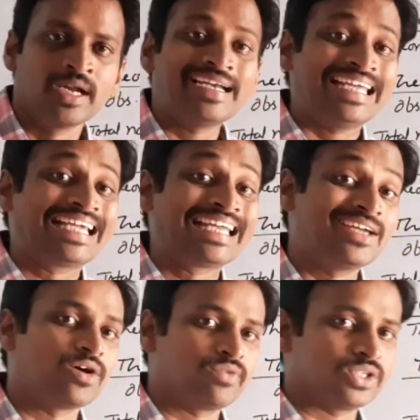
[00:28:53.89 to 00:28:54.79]
degree
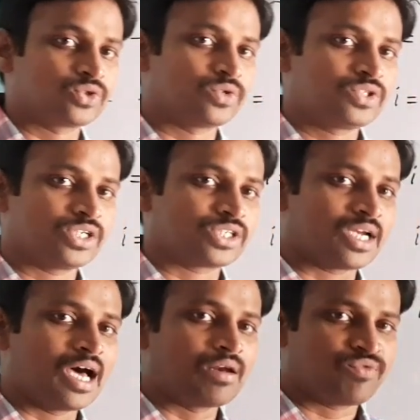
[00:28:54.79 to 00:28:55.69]
of dissociation
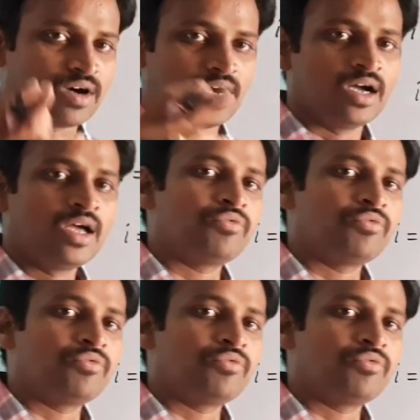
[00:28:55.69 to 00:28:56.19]
alpha